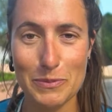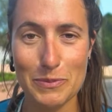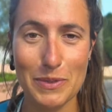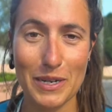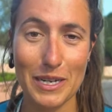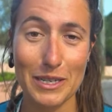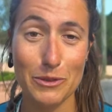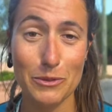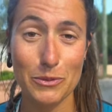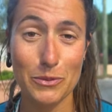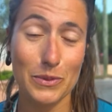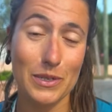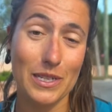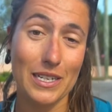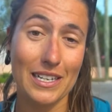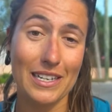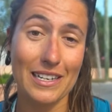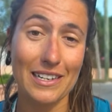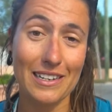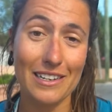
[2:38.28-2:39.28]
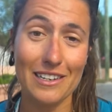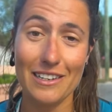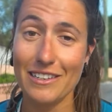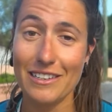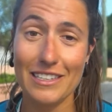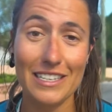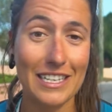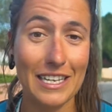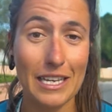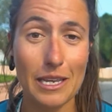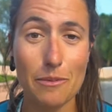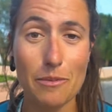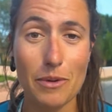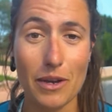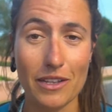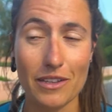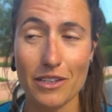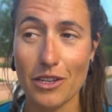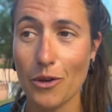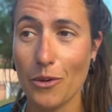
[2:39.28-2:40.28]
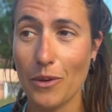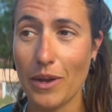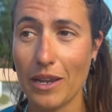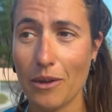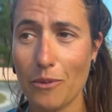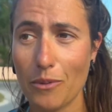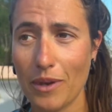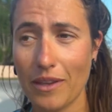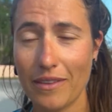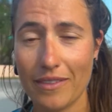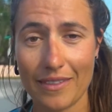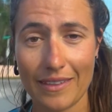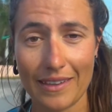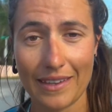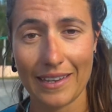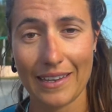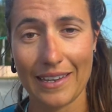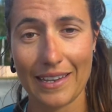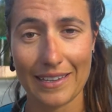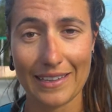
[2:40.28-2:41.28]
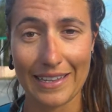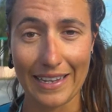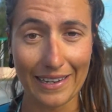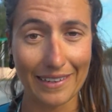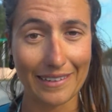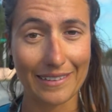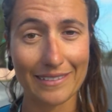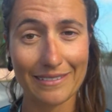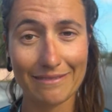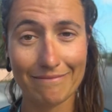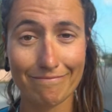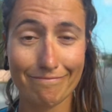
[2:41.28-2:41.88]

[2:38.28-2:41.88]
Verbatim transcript: but we'll keep on going with the nail